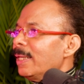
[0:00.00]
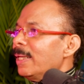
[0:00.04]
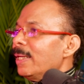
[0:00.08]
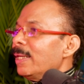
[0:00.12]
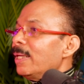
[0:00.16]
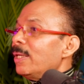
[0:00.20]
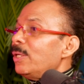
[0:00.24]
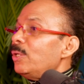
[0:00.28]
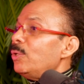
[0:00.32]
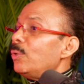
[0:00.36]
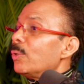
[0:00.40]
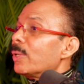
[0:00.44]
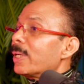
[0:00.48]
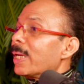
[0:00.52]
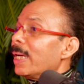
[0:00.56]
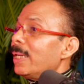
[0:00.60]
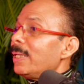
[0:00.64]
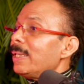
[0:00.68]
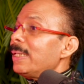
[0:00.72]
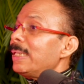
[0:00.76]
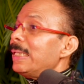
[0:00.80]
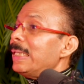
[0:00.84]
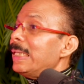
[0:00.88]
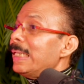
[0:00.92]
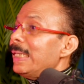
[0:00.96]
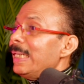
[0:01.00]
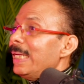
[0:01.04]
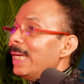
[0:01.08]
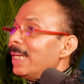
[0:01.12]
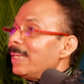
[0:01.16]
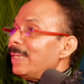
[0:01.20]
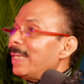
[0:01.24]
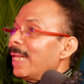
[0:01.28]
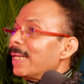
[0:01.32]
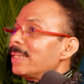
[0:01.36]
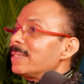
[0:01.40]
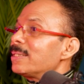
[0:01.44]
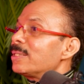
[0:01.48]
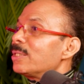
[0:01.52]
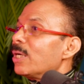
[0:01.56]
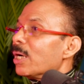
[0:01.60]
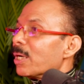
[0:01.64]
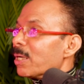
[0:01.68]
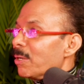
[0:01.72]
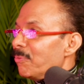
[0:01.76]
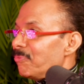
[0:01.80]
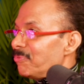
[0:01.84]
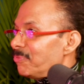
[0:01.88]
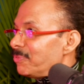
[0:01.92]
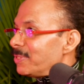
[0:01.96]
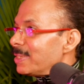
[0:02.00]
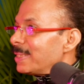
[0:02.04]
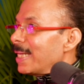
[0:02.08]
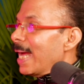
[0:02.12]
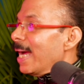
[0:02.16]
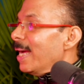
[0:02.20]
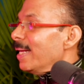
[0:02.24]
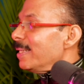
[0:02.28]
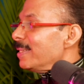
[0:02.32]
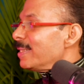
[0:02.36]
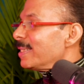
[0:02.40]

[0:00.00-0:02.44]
you can create that circumstance.